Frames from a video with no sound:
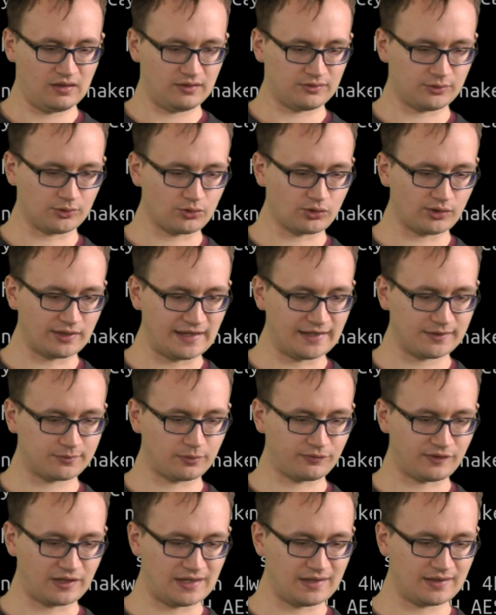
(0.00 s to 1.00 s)
synchronize
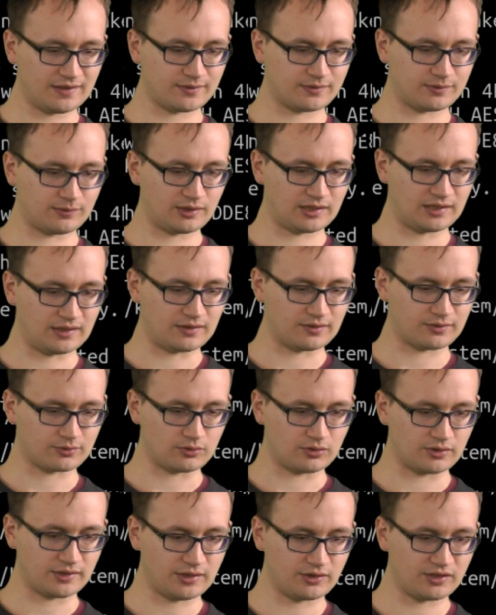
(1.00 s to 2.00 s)
with us. We can
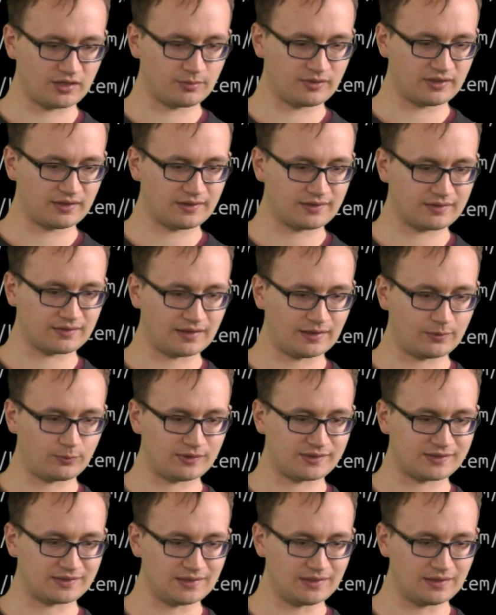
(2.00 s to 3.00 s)
scroll down a bit, then
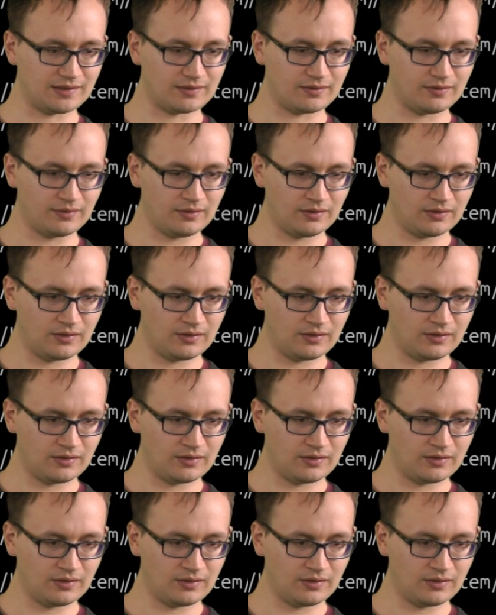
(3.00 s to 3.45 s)
we see